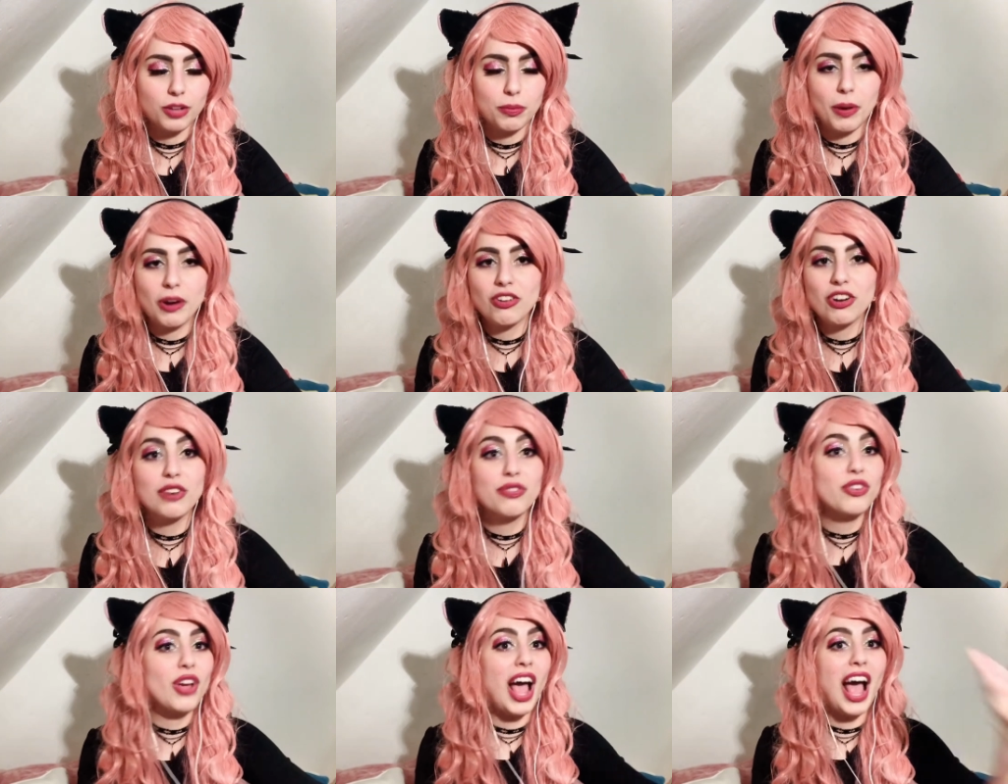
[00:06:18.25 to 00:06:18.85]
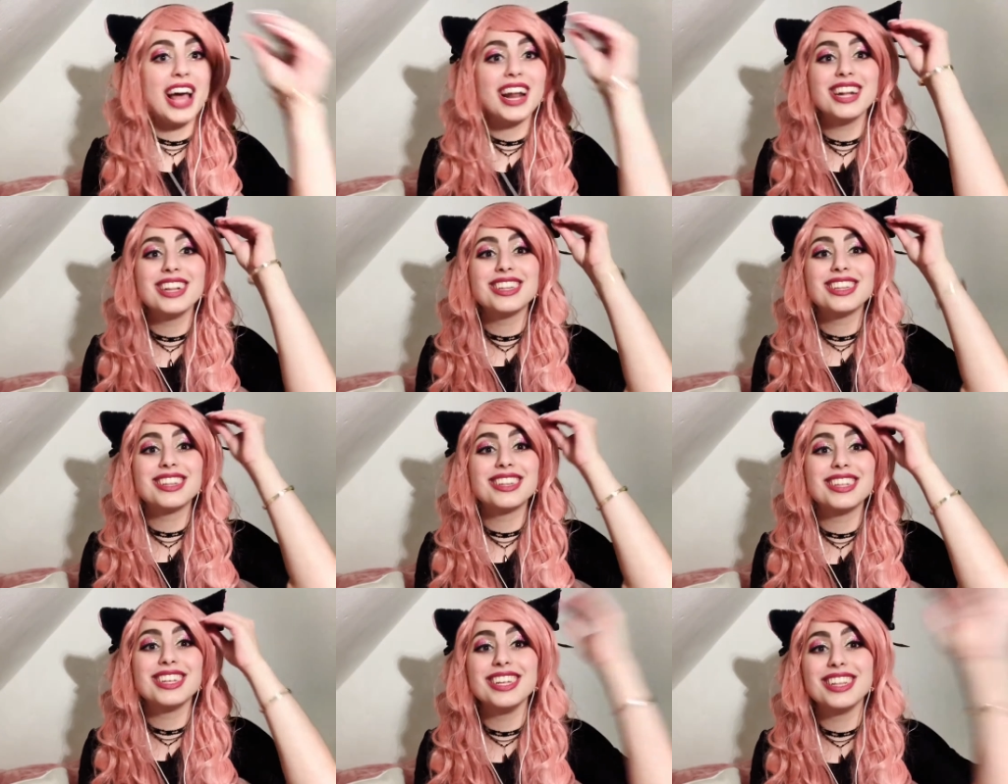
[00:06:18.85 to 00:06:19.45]
especially if you hadn't
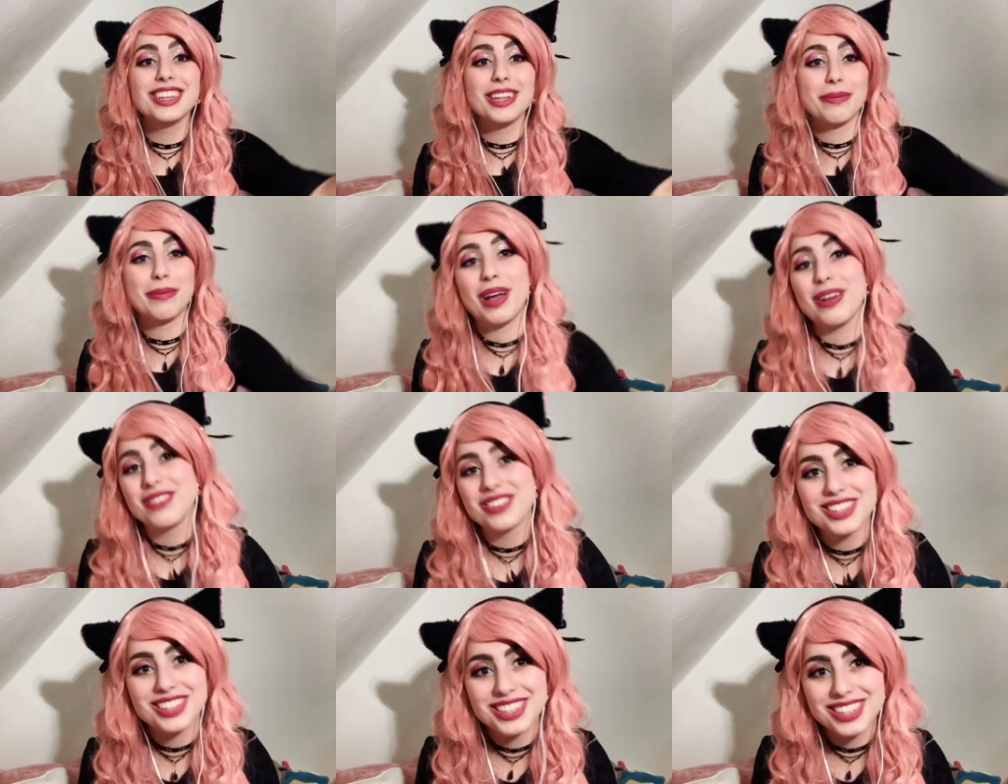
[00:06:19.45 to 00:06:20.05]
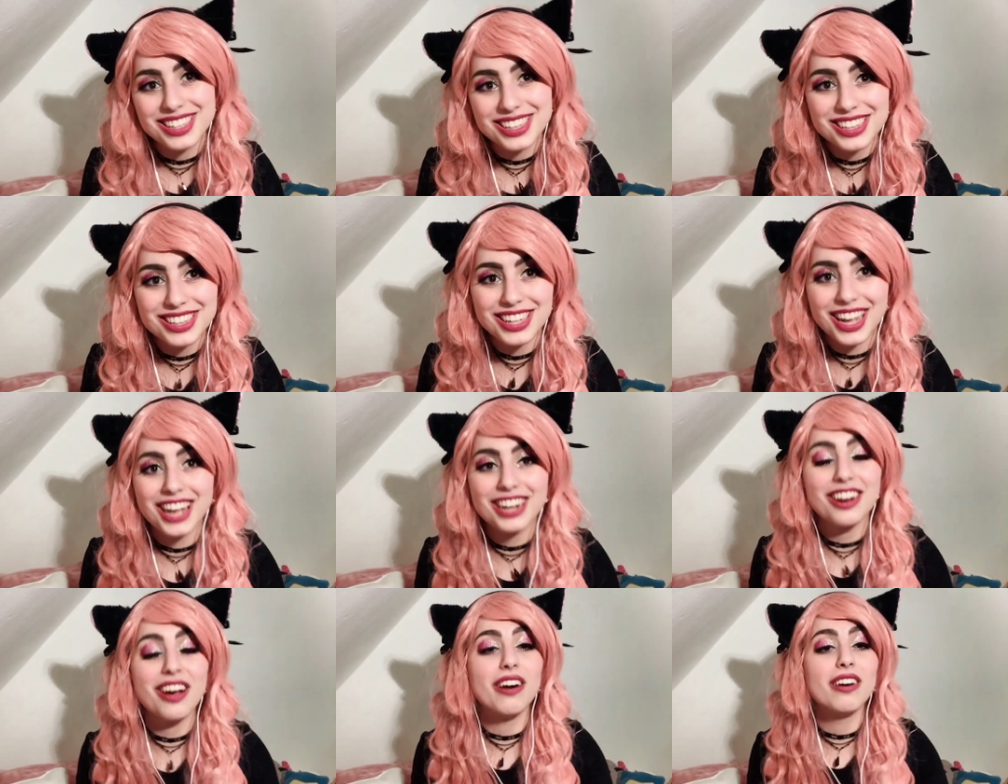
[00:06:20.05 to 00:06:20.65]
seen them ever since
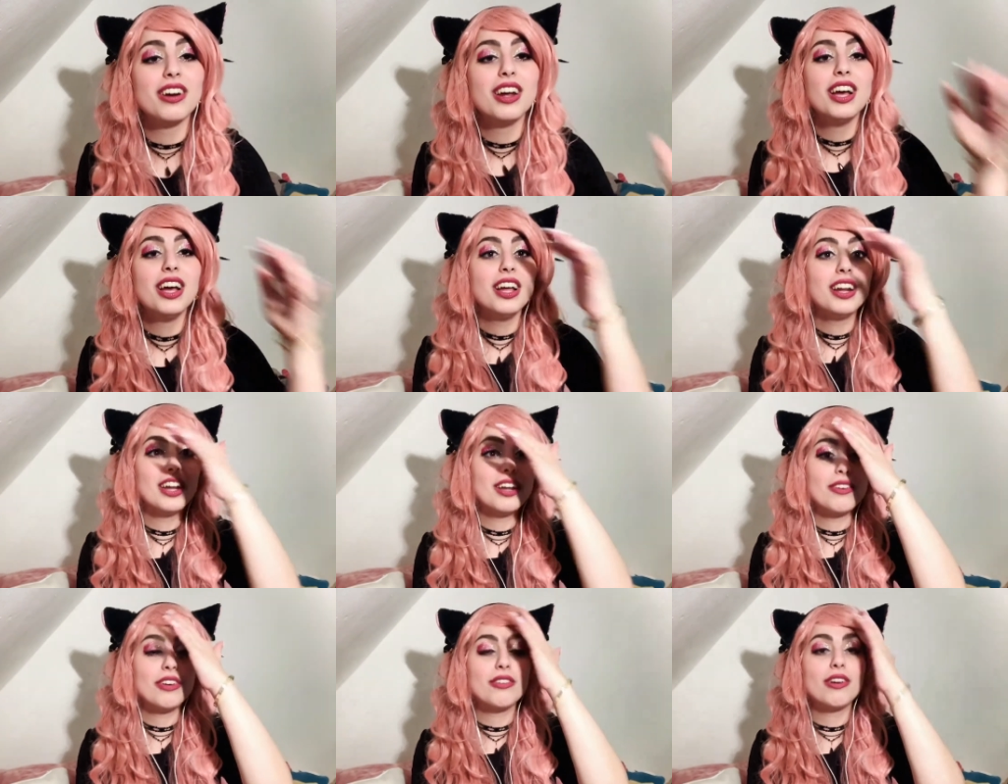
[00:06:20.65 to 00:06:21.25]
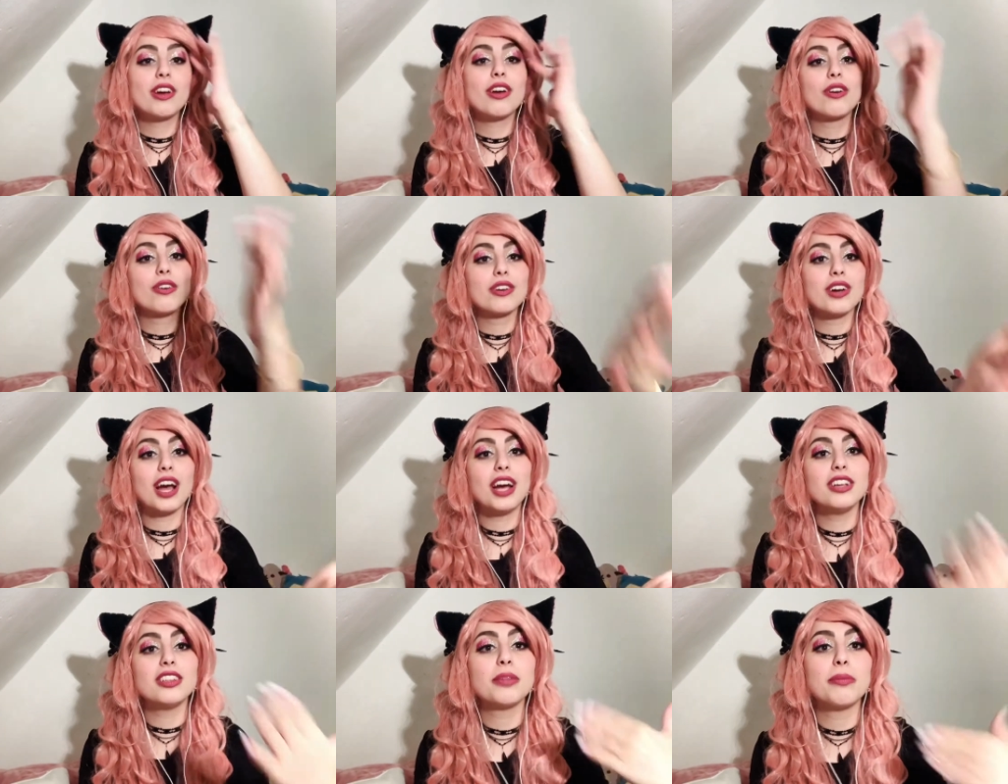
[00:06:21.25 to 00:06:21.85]
then or never
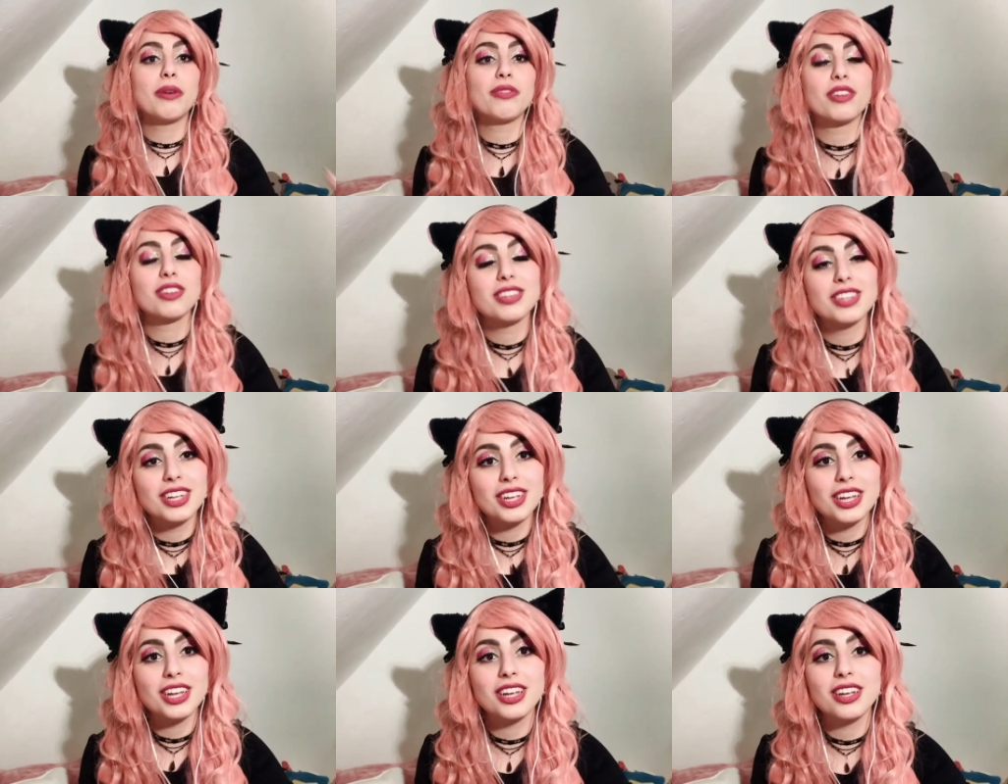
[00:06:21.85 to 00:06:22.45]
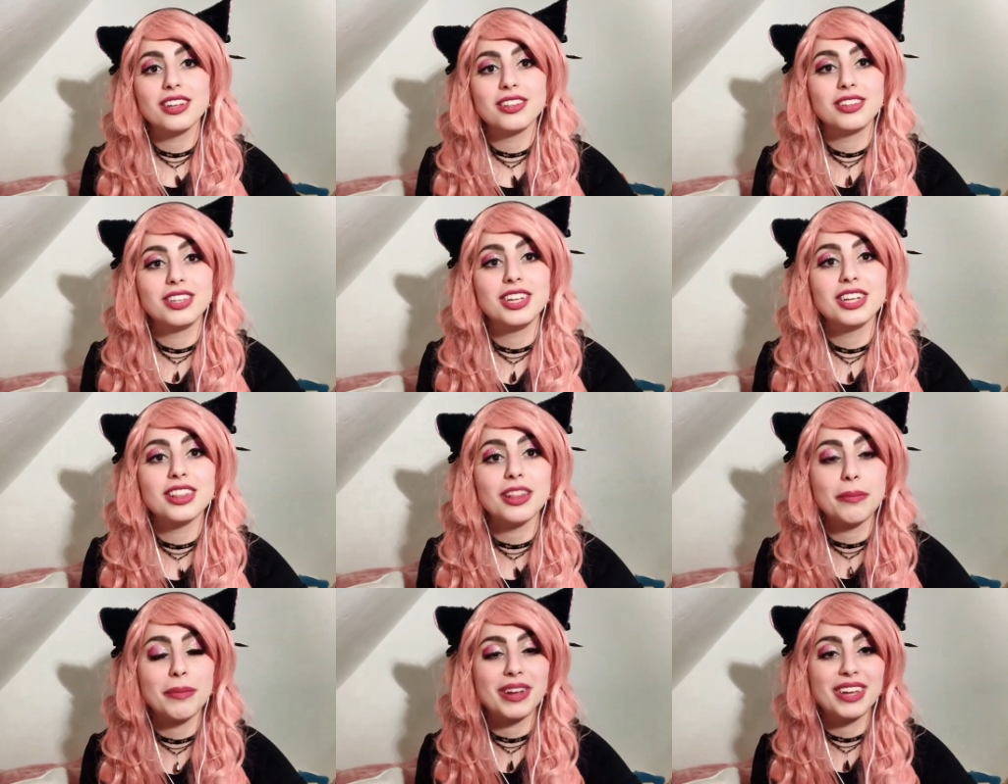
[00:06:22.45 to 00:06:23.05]
recognized them after
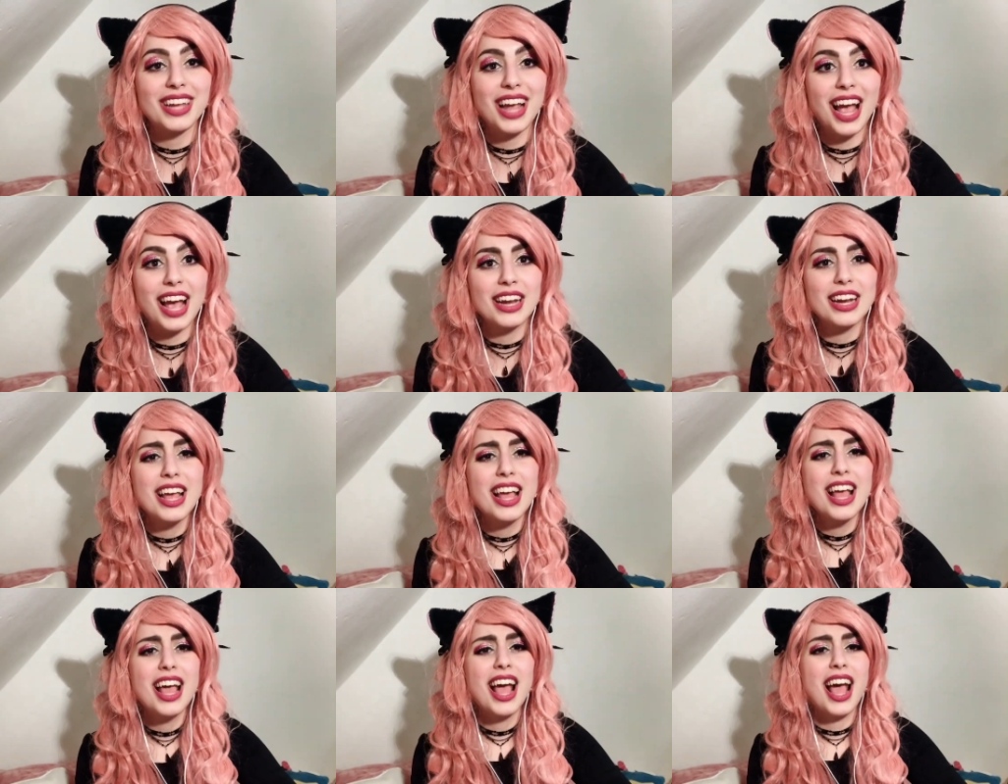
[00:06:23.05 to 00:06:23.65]
seeing them again?